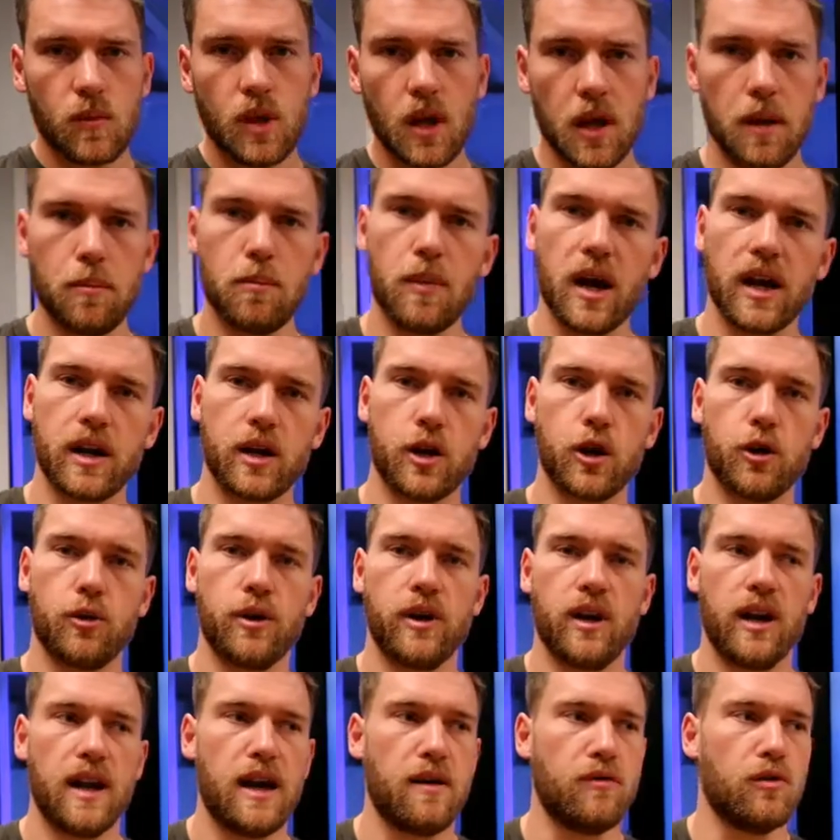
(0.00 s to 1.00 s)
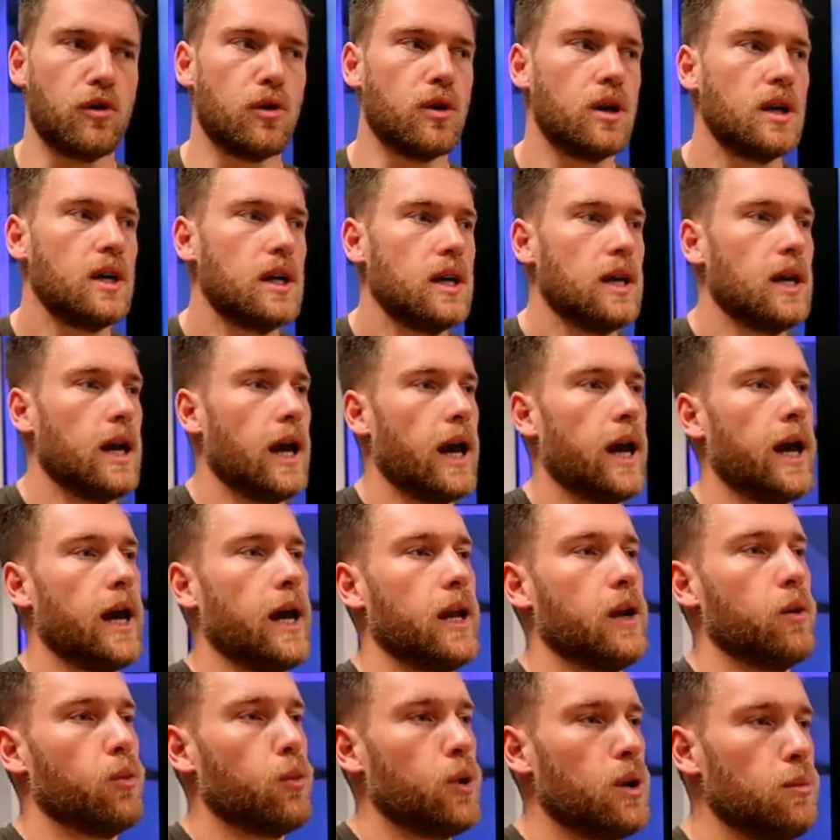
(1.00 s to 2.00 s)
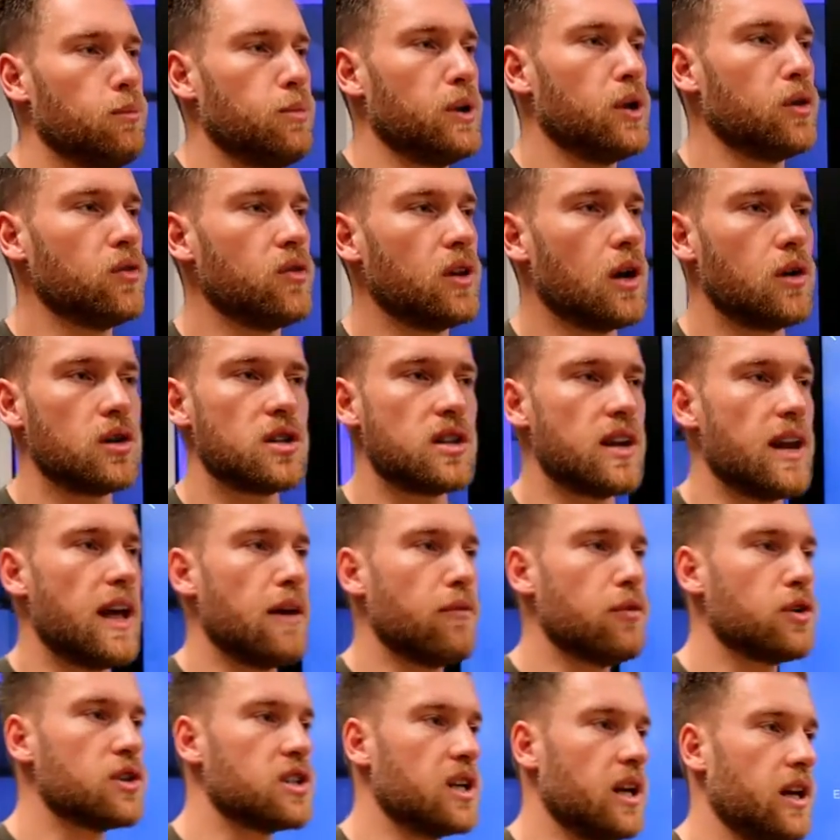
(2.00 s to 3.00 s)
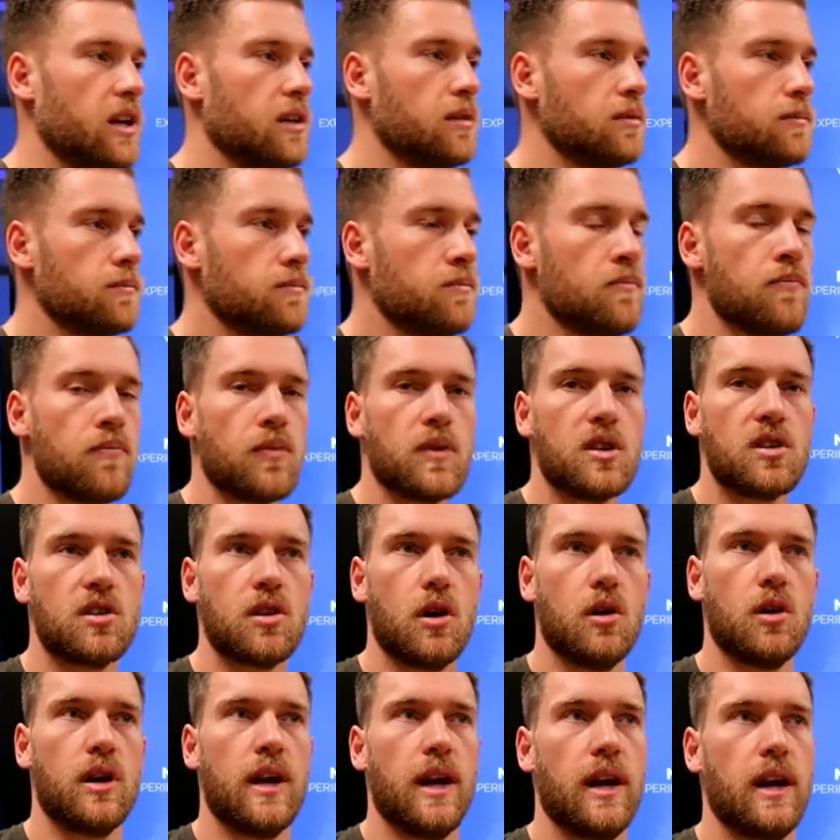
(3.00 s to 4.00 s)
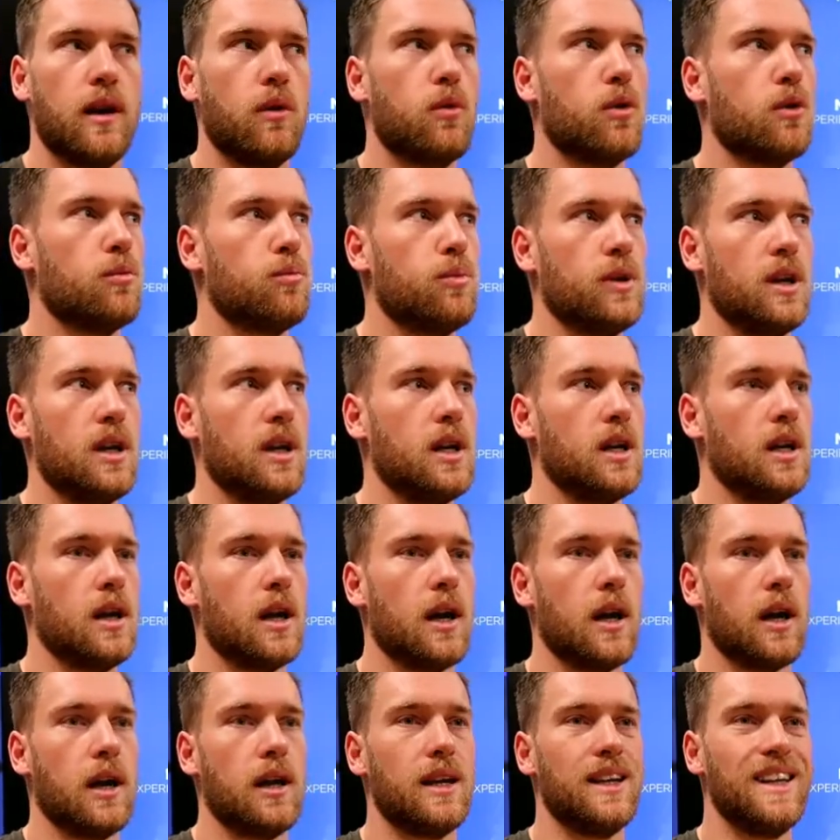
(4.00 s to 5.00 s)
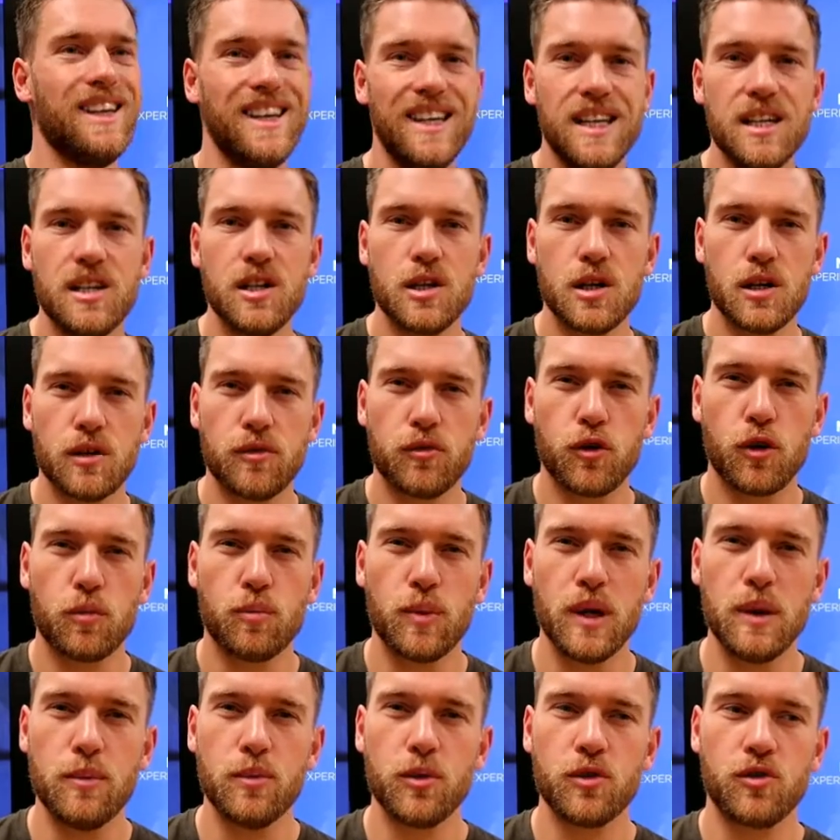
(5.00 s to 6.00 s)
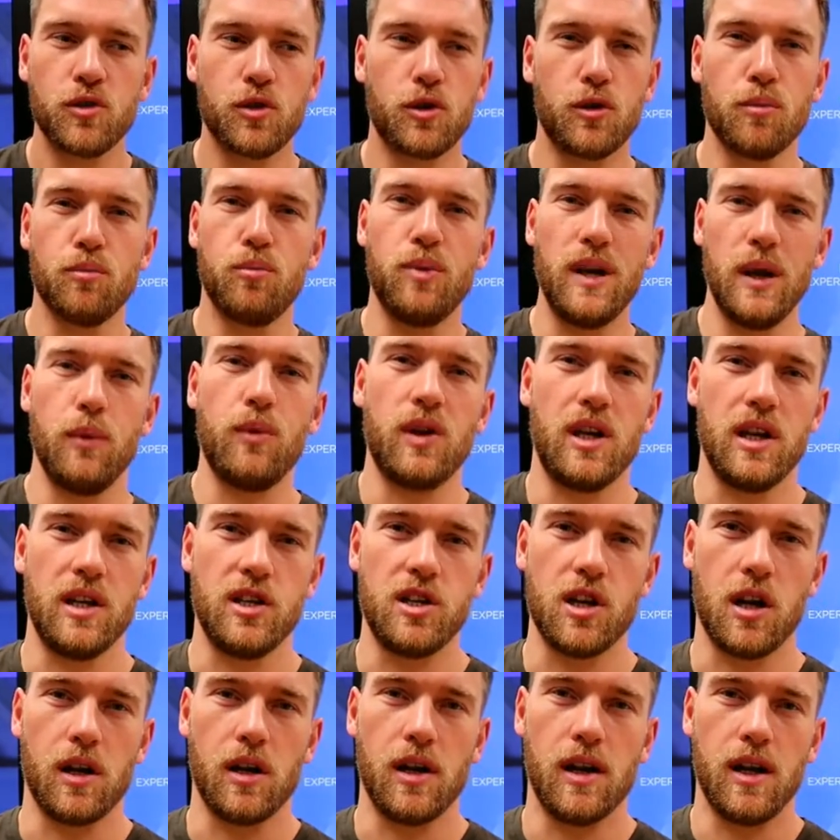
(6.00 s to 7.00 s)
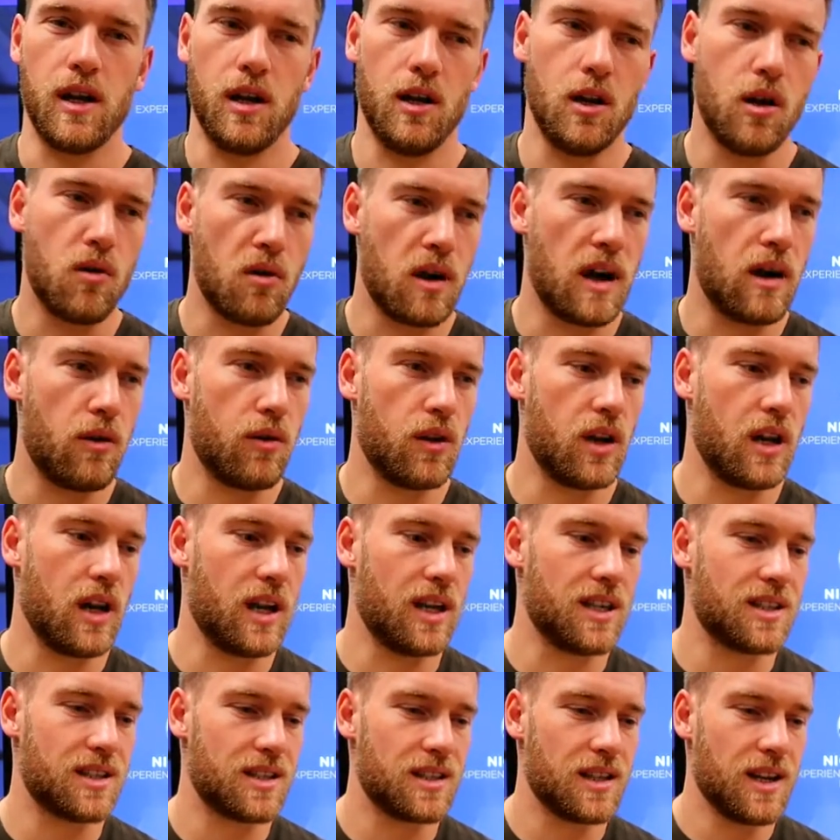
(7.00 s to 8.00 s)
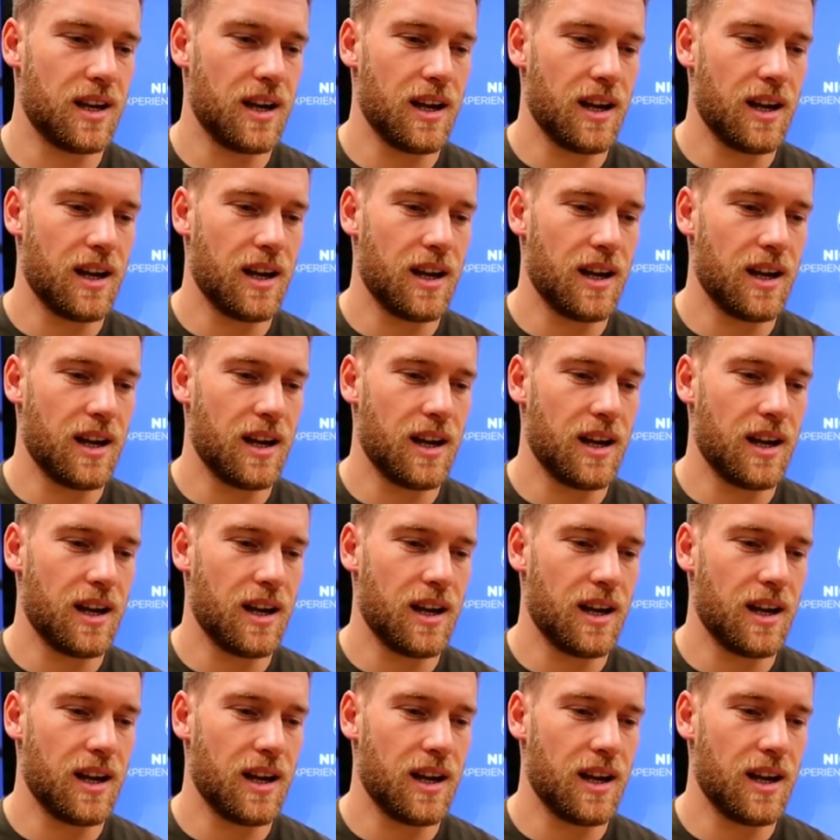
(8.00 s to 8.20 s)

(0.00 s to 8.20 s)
and my current level. And we built those levels in so that it would be easier for people to compete with each other. You know how it is,